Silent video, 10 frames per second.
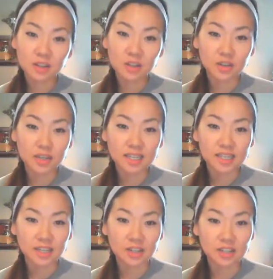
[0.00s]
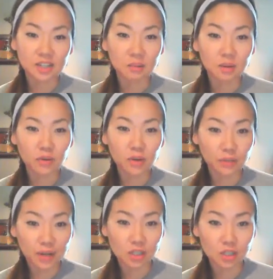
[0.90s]
your green container is going to be for your
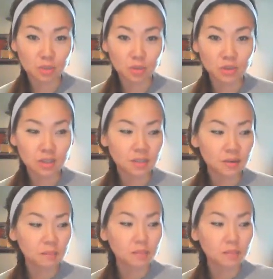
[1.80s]
vegetables.